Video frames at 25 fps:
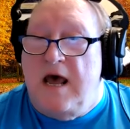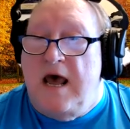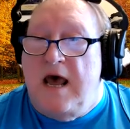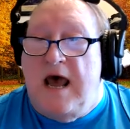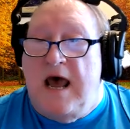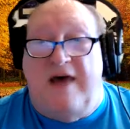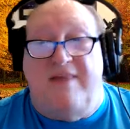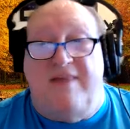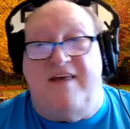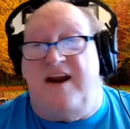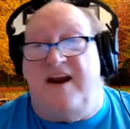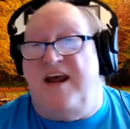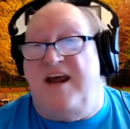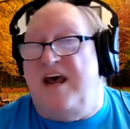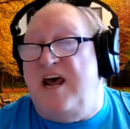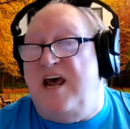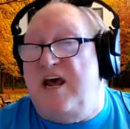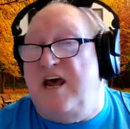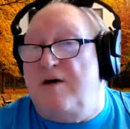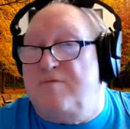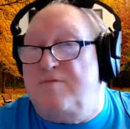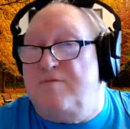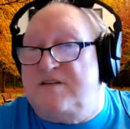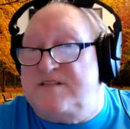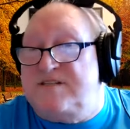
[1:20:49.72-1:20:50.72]
and then he
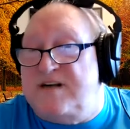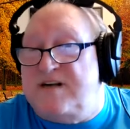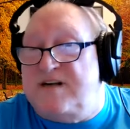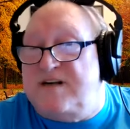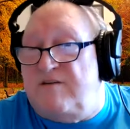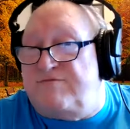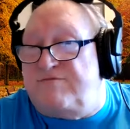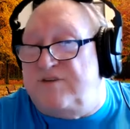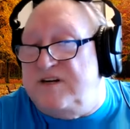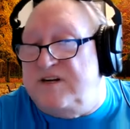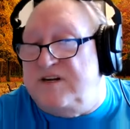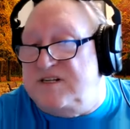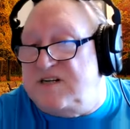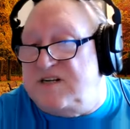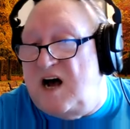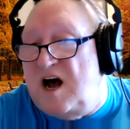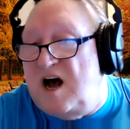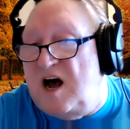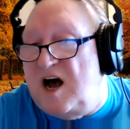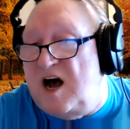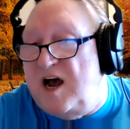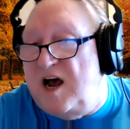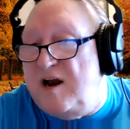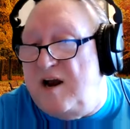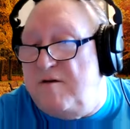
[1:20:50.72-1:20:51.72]
himself
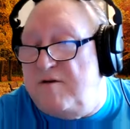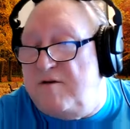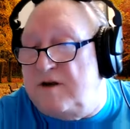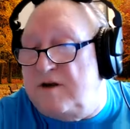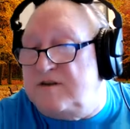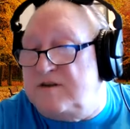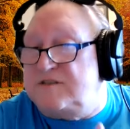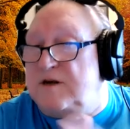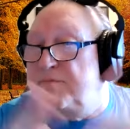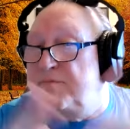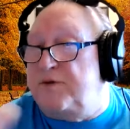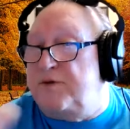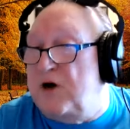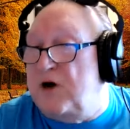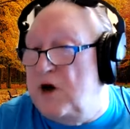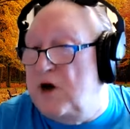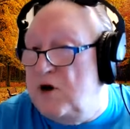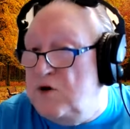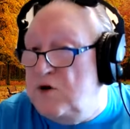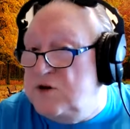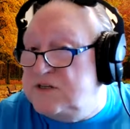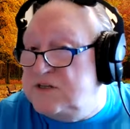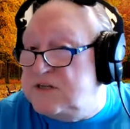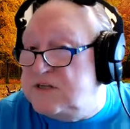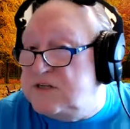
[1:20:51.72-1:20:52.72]
resigned,
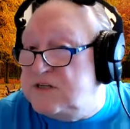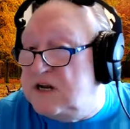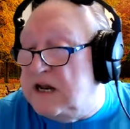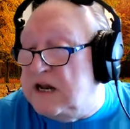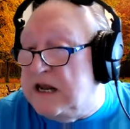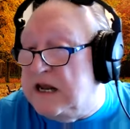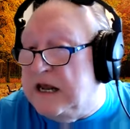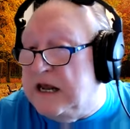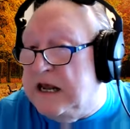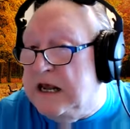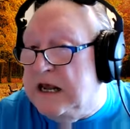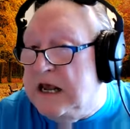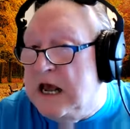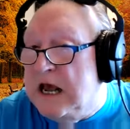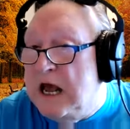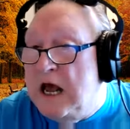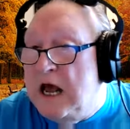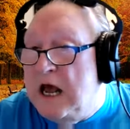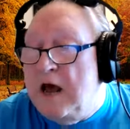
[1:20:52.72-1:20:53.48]
supposedly,